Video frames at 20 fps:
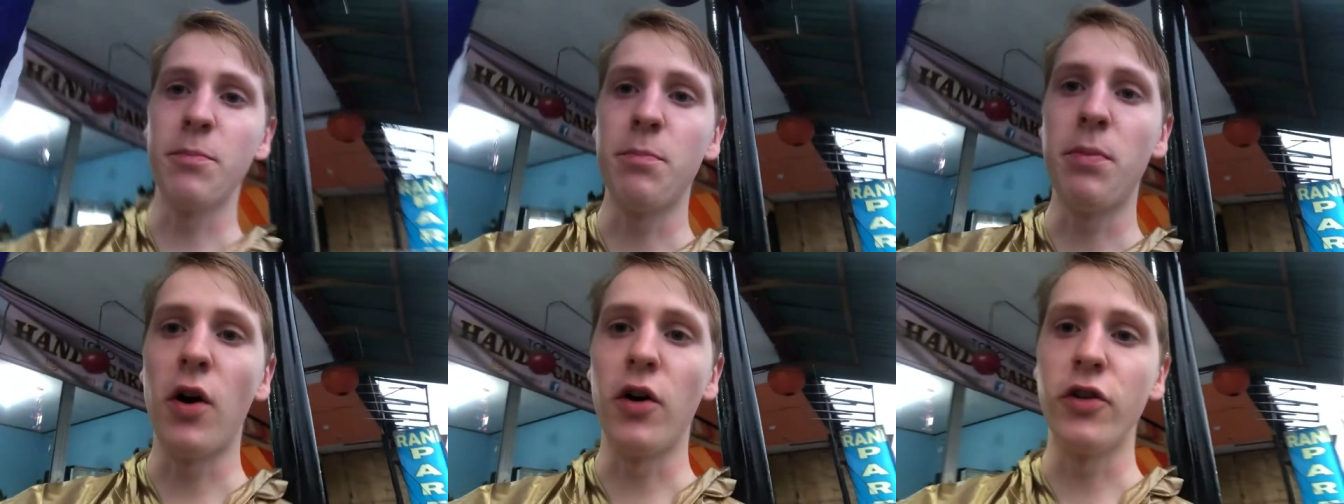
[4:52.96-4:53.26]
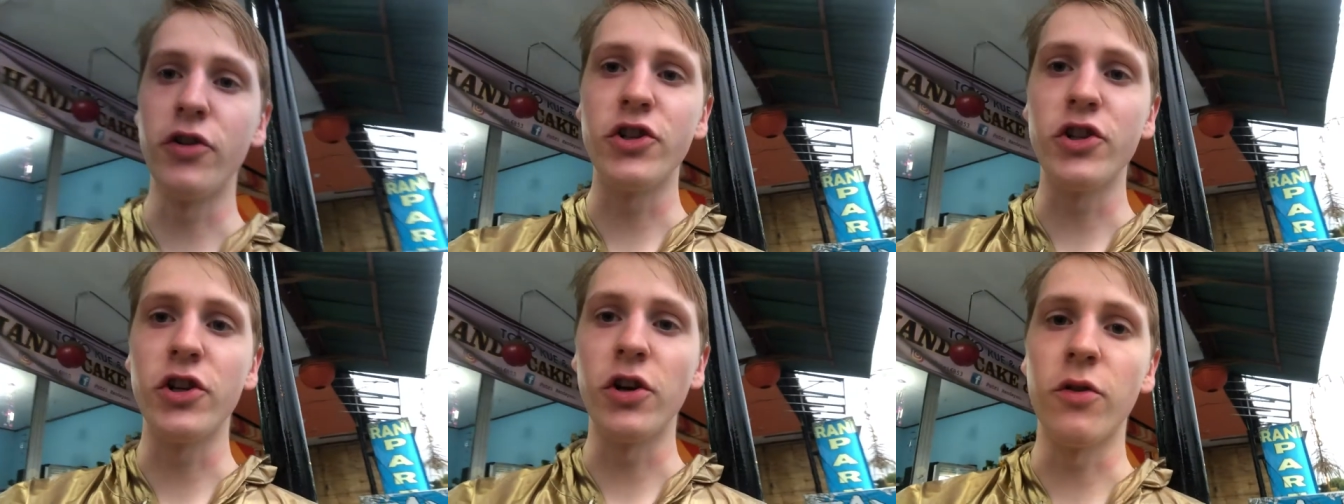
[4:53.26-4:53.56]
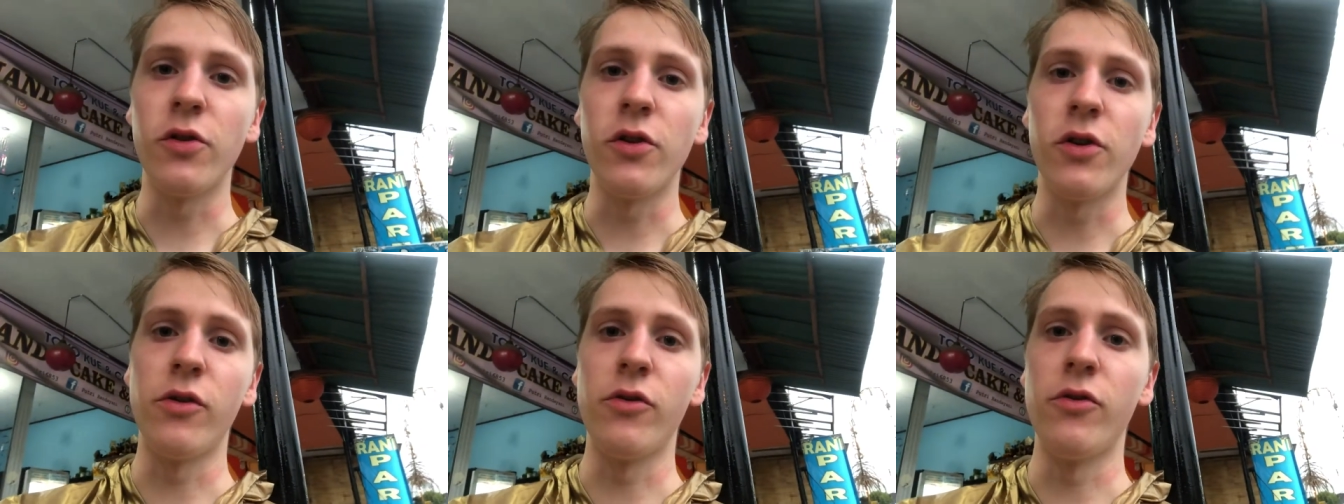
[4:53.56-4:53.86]
a poncho
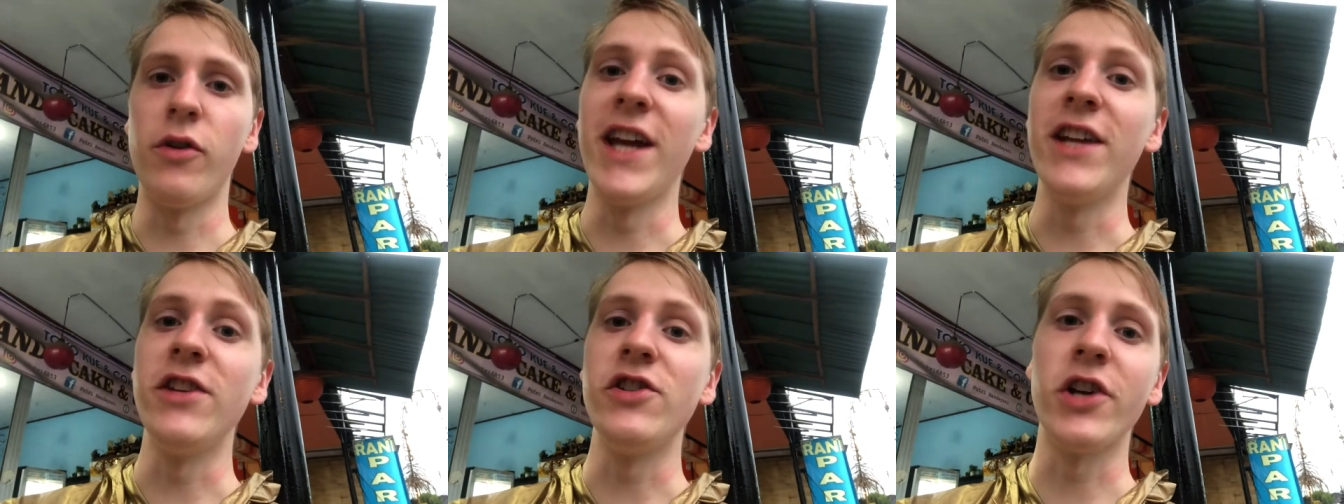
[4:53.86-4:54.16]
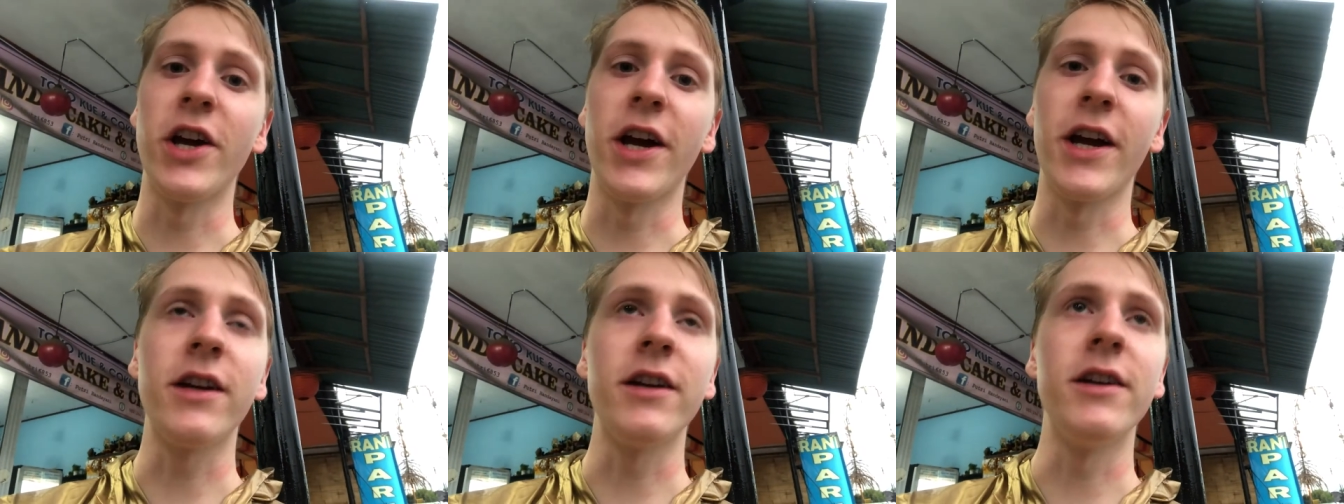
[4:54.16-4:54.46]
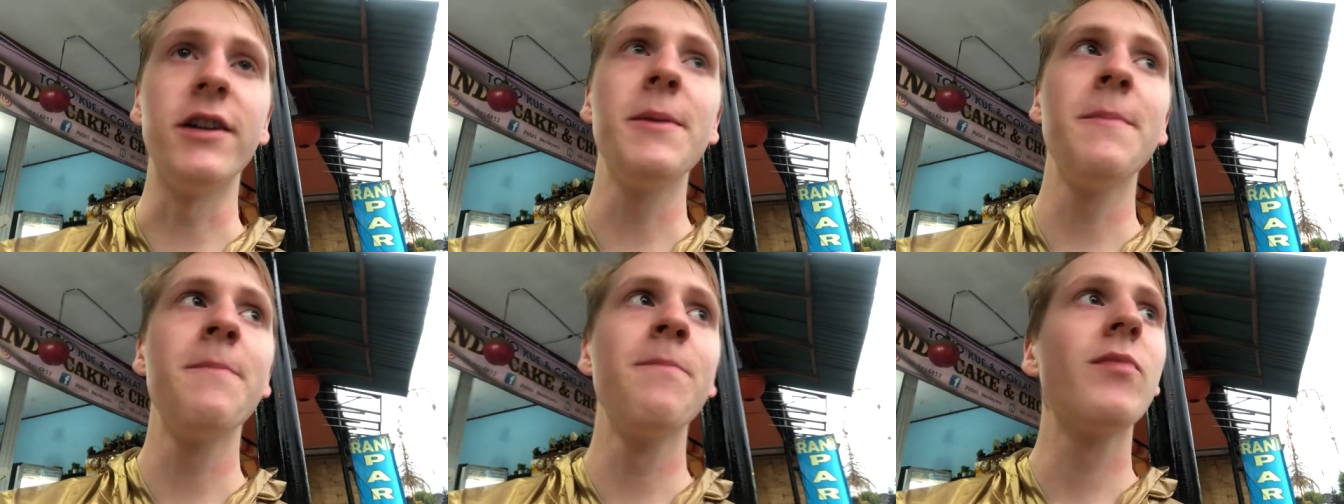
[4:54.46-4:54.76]
or a rain
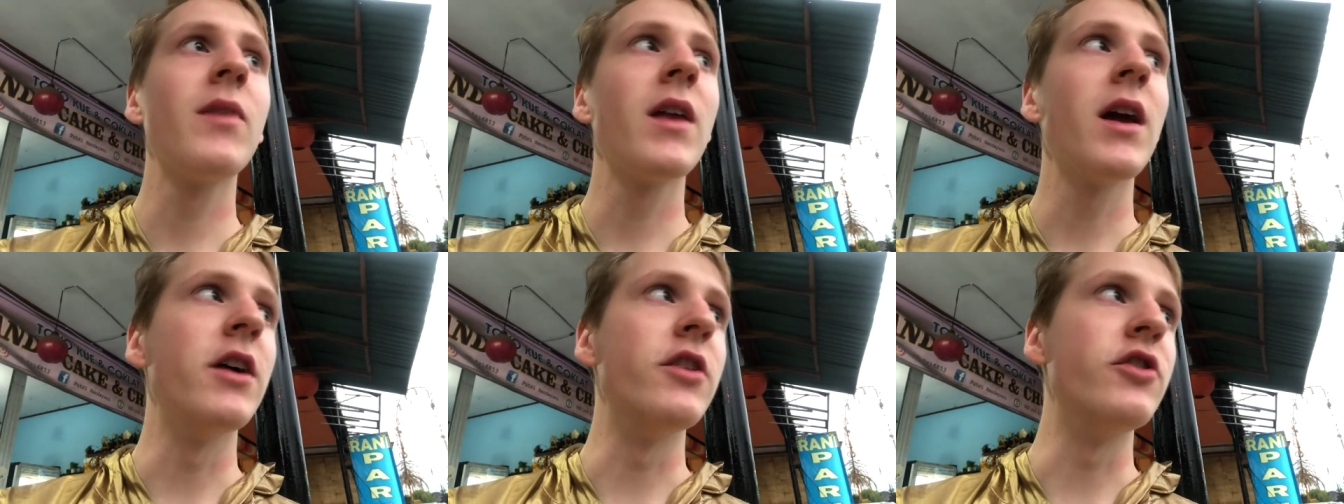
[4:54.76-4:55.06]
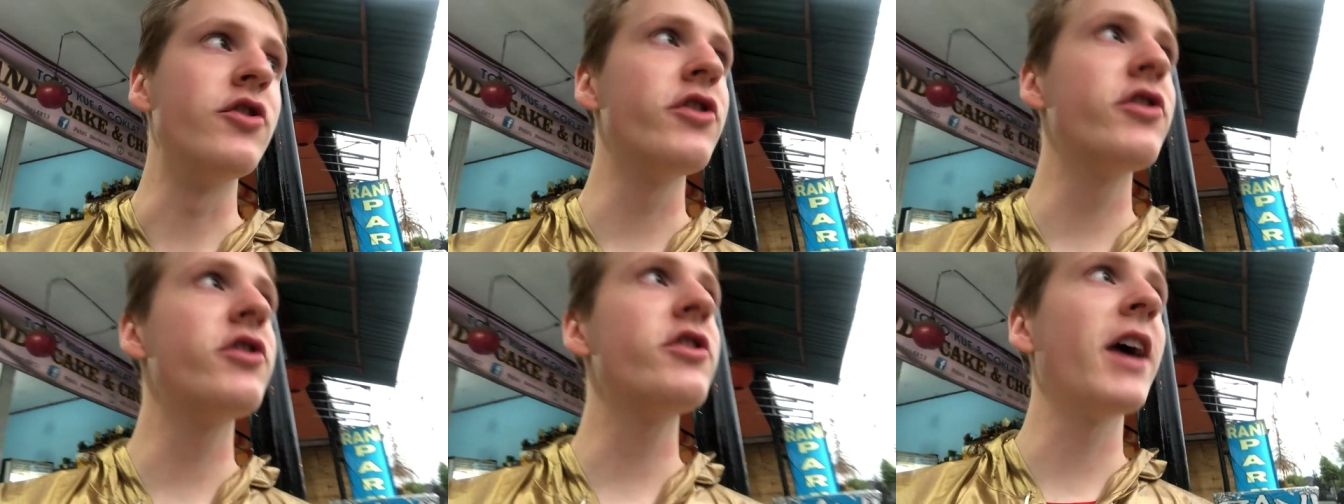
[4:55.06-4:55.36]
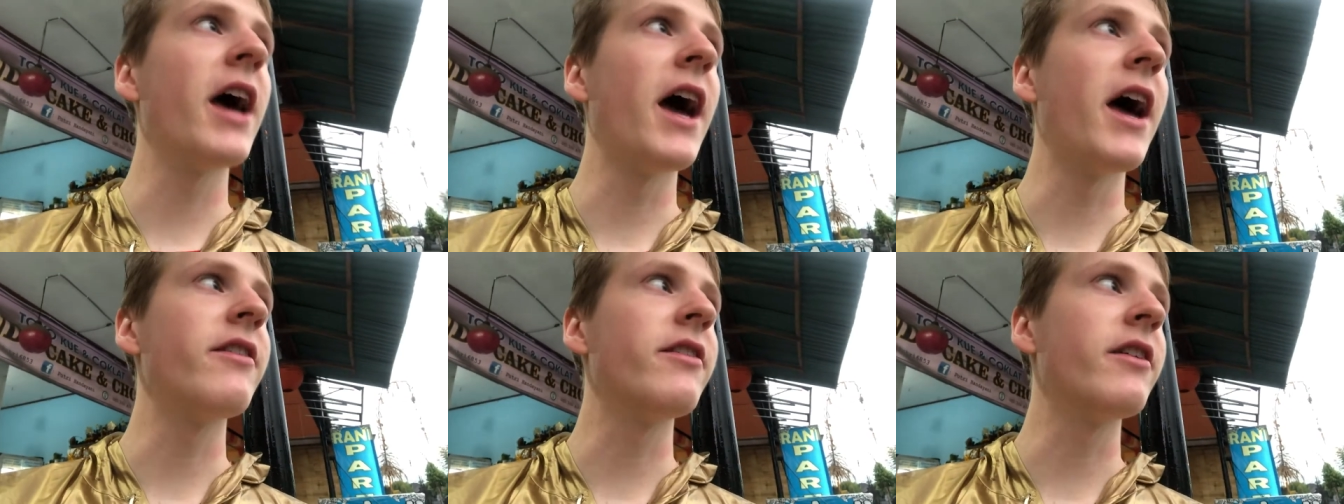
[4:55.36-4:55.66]
jacket, and just
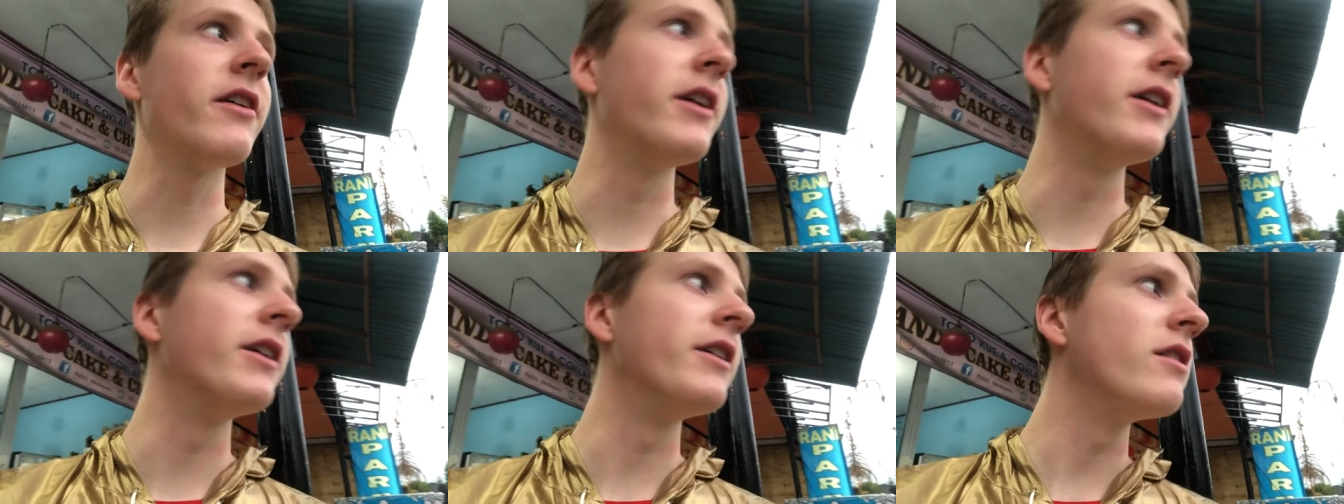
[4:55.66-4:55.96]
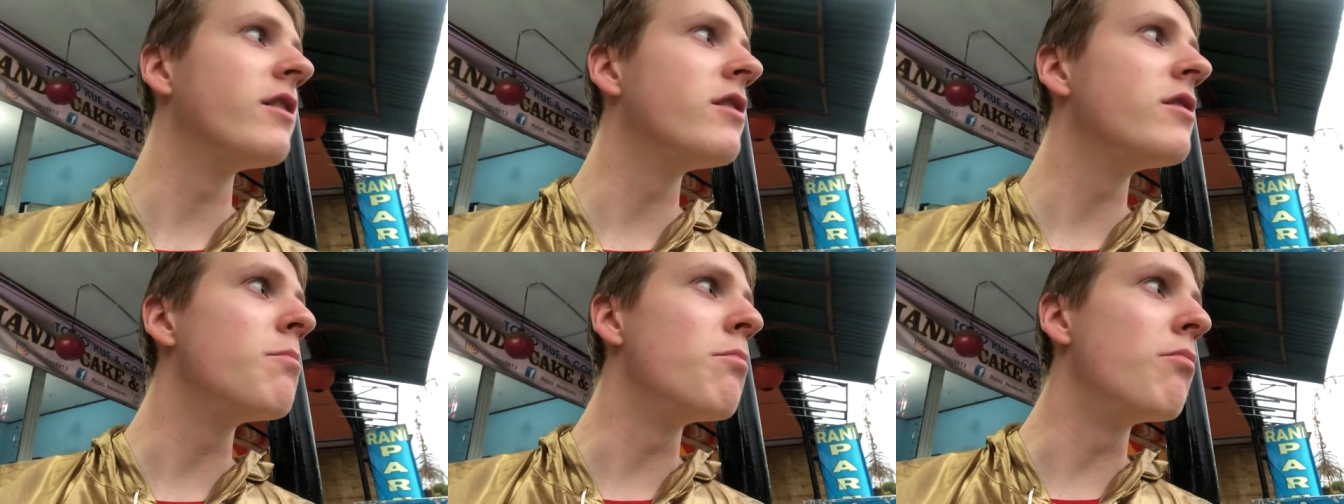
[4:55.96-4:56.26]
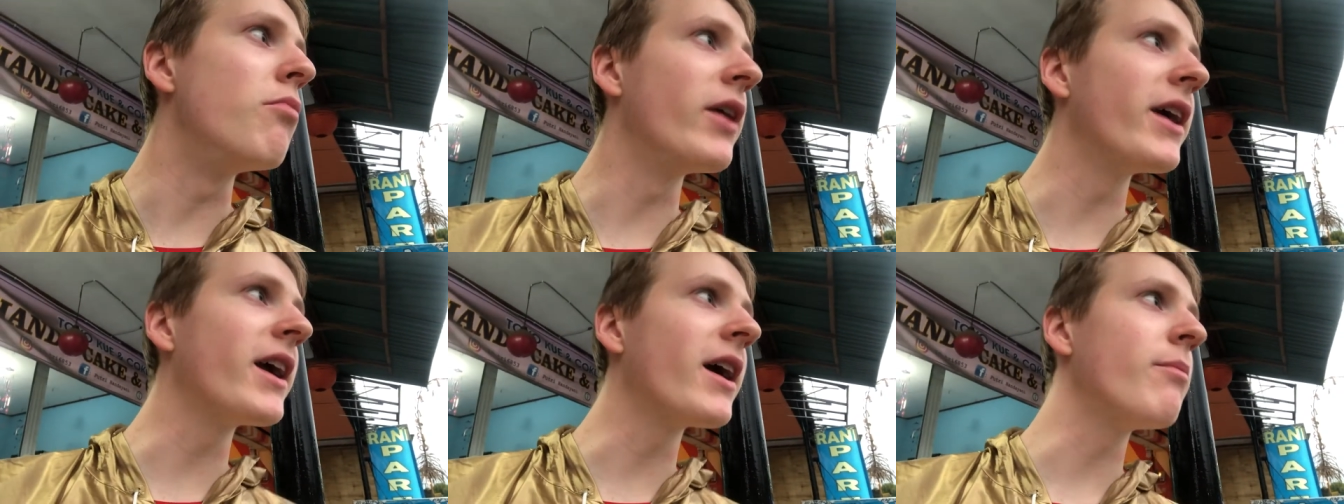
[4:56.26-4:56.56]
as I
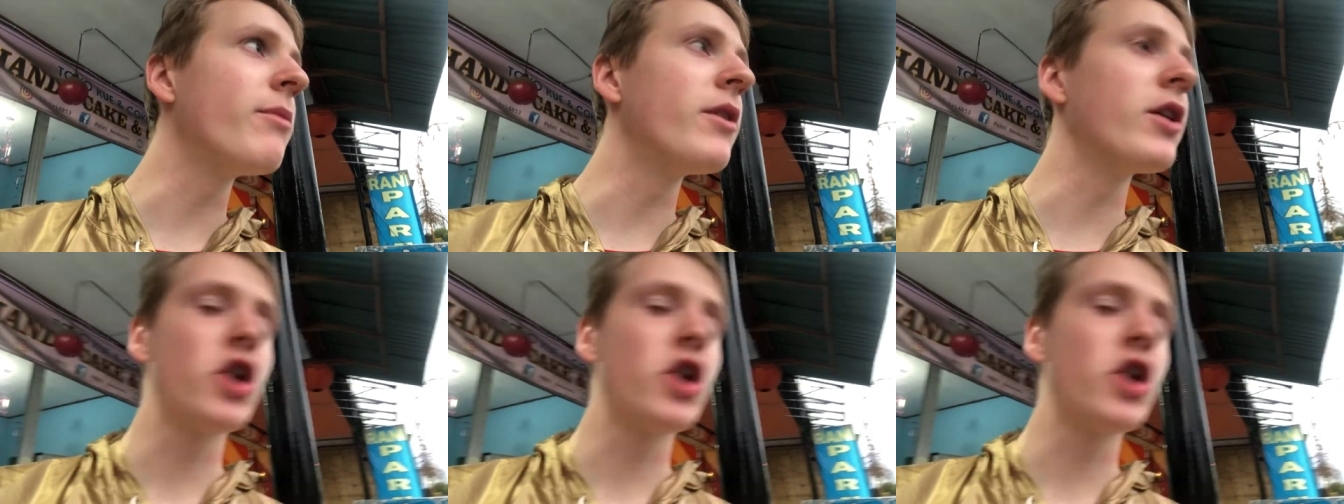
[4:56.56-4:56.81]
bring up the